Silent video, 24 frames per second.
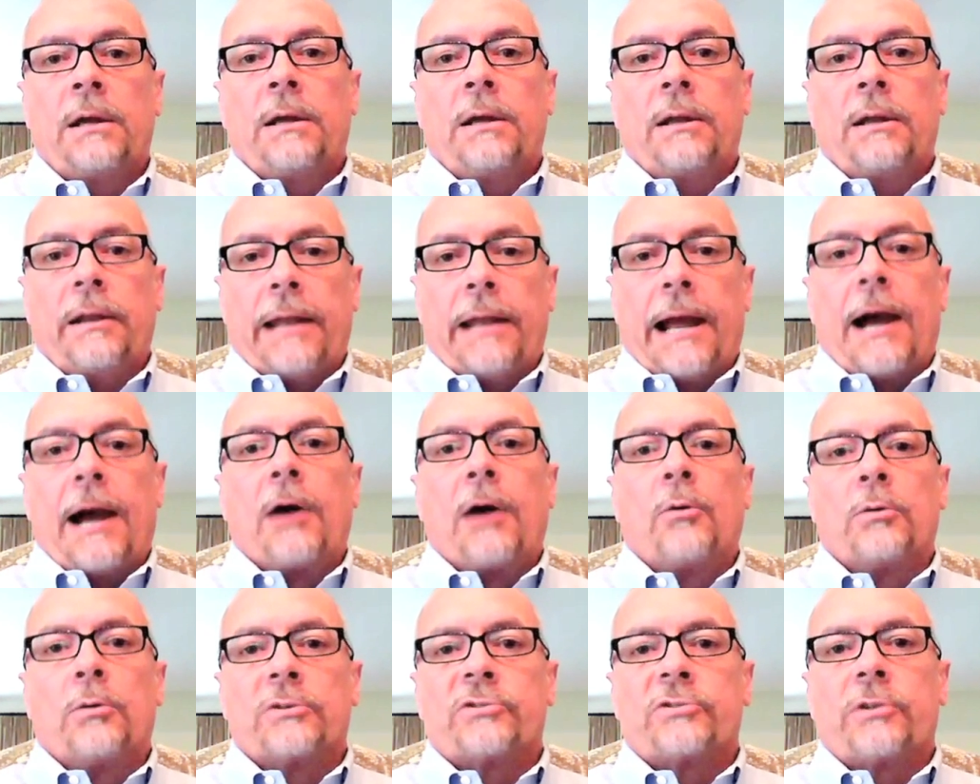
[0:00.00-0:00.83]

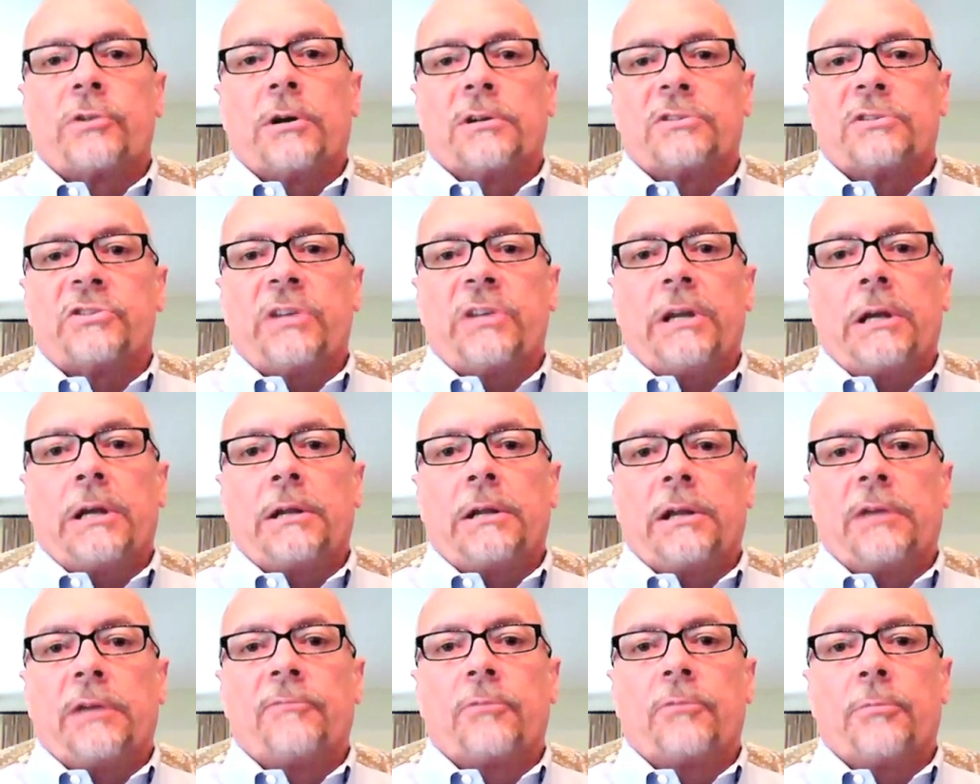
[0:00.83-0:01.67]
Now we'll start
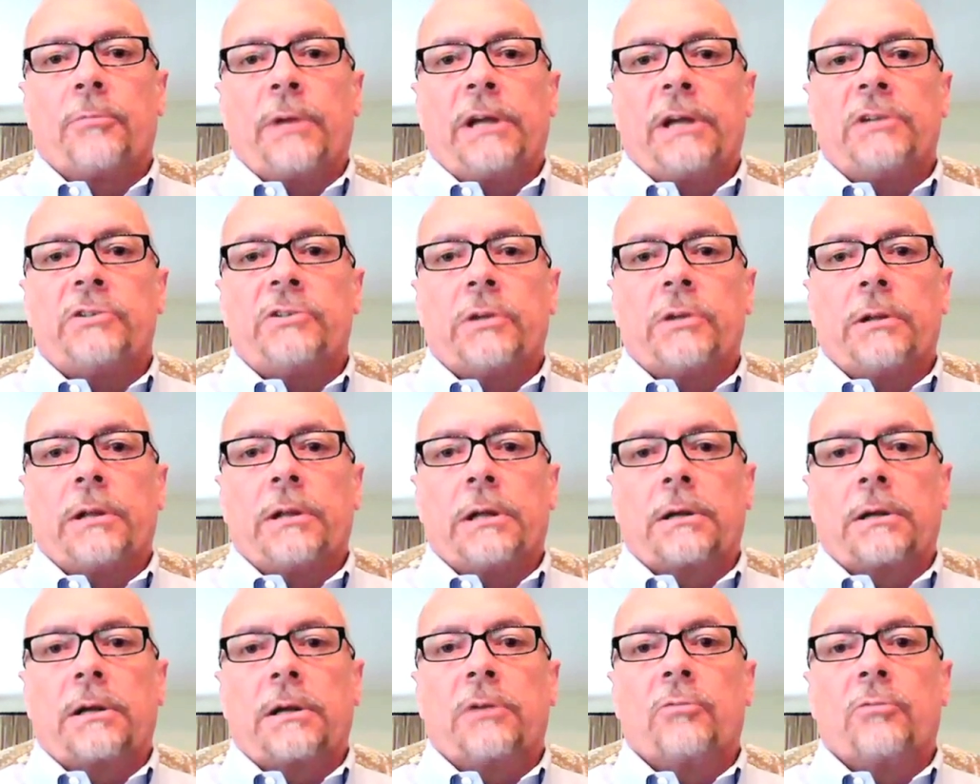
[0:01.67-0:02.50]
seeing the
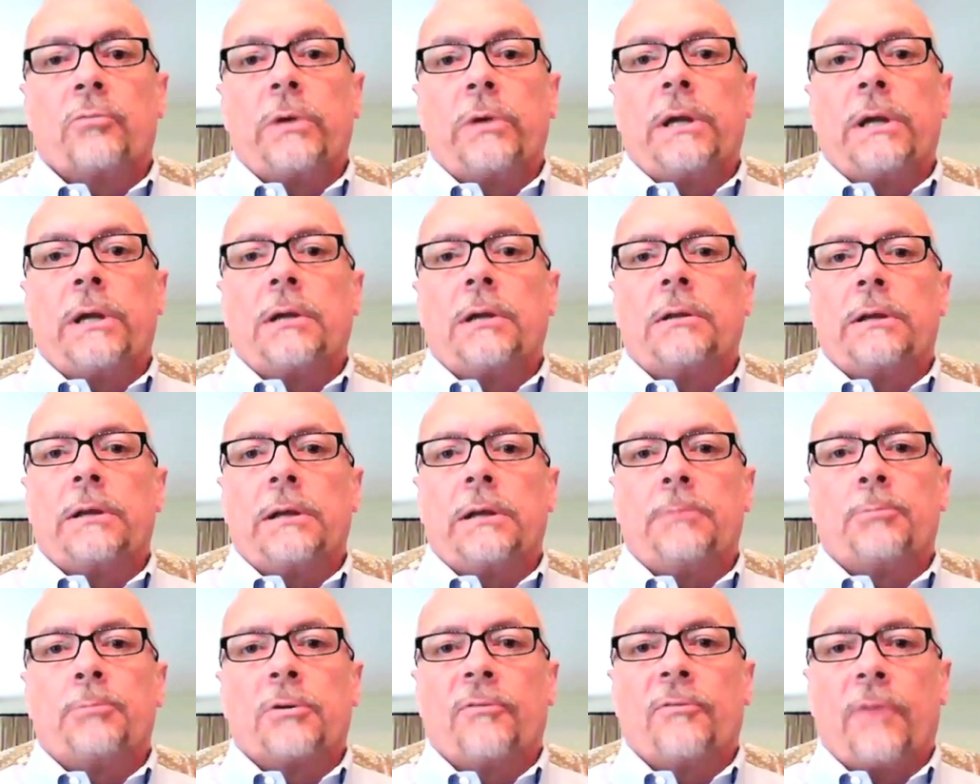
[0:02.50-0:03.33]
information that can
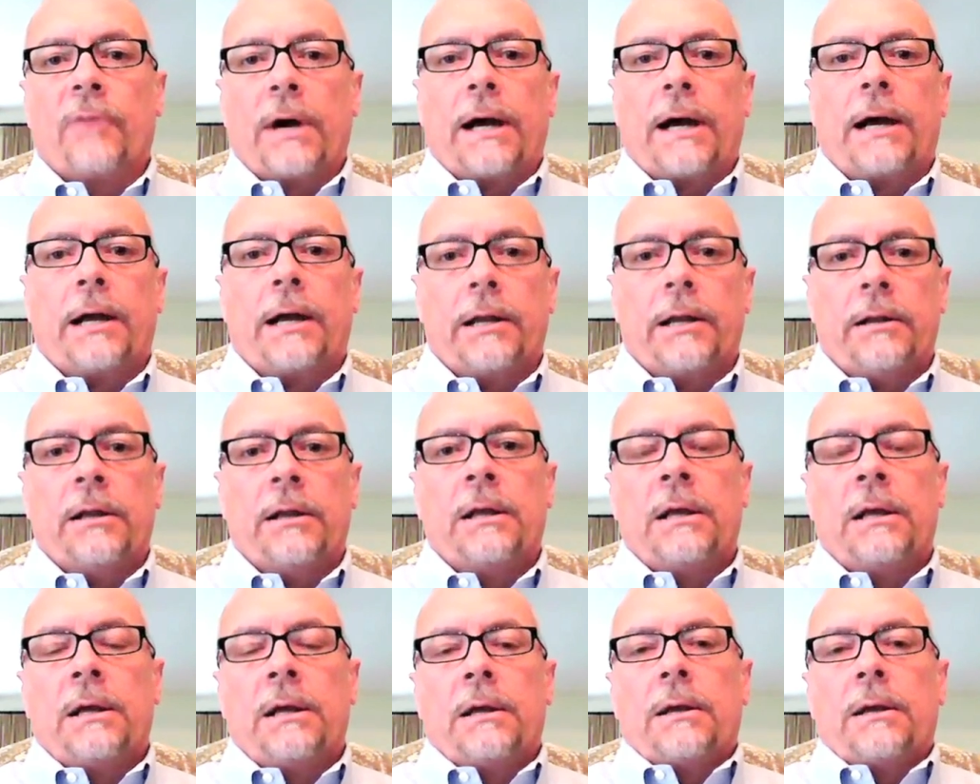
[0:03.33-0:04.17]
really provide
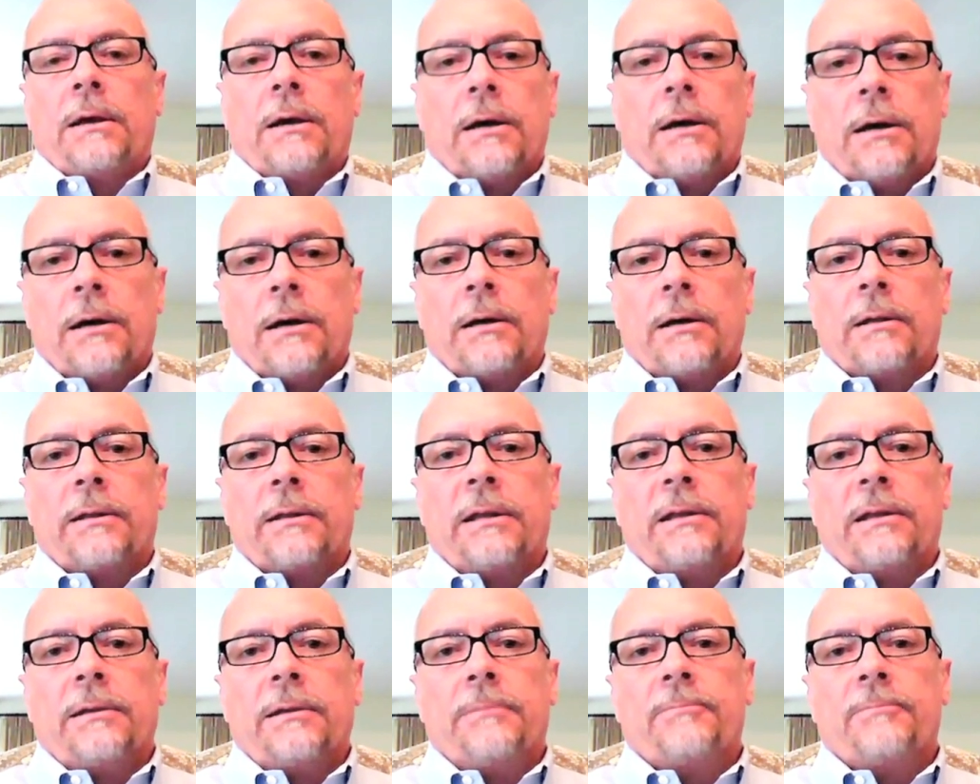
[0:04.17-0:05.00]
uh,
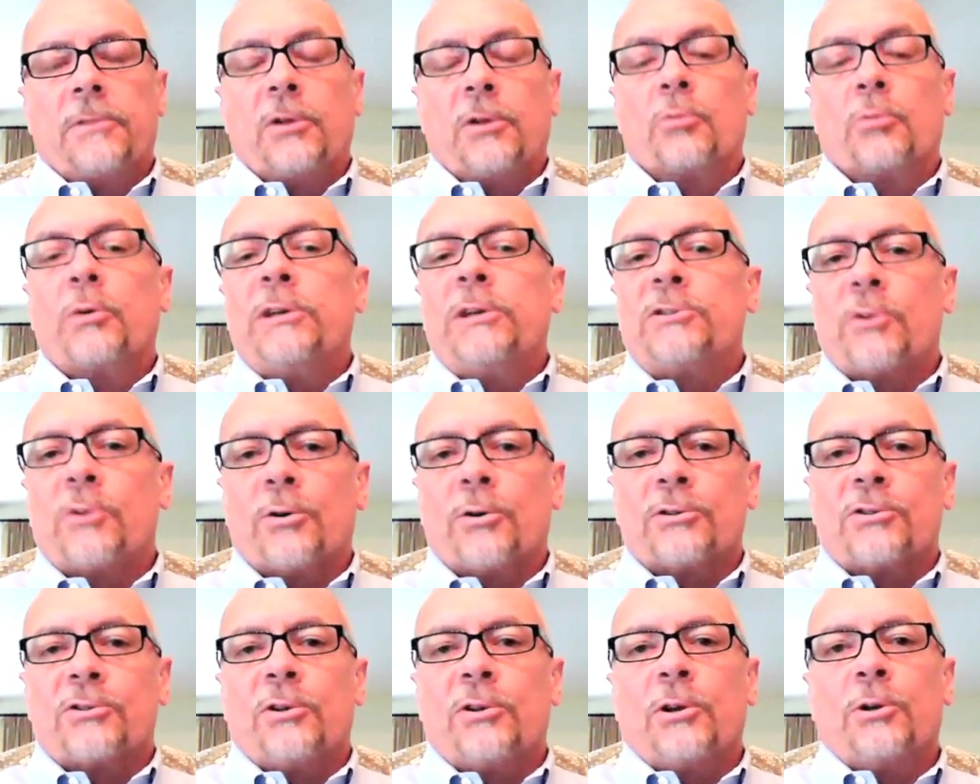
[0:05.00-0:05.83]
the, the
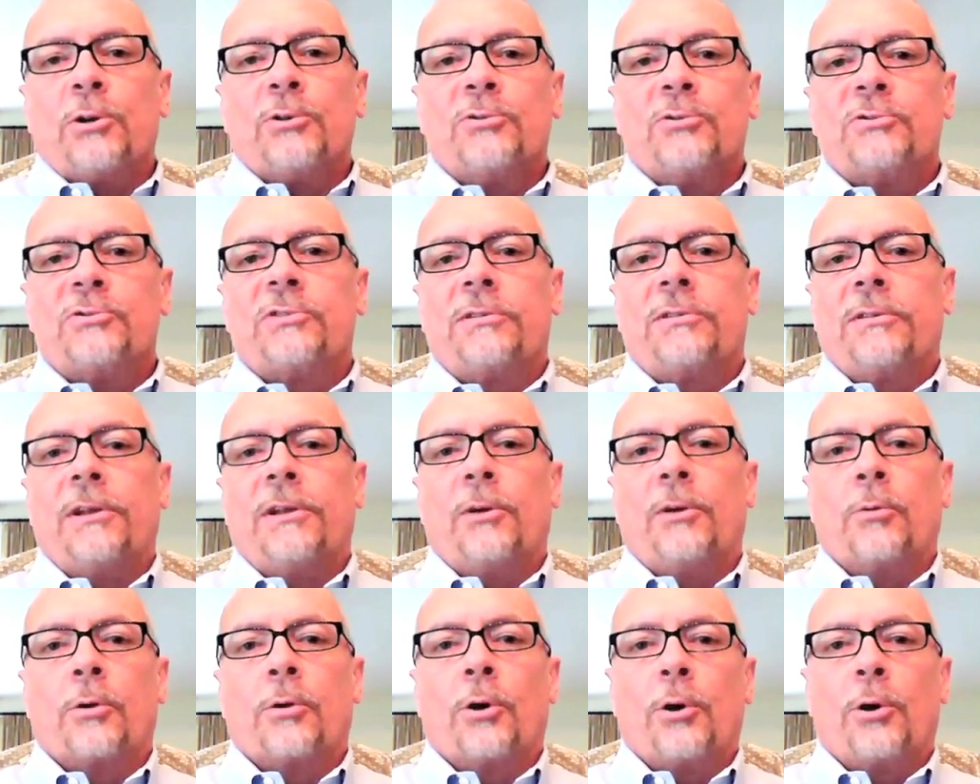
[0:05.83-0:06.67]
resource news
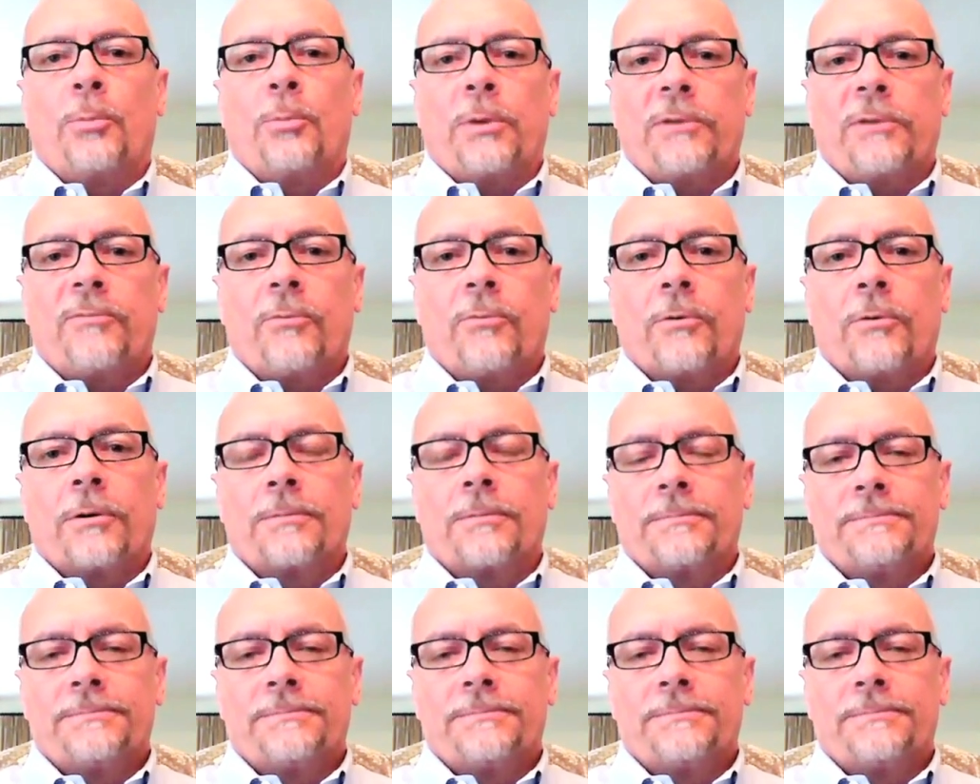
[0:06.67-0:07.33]
that we're hoping for.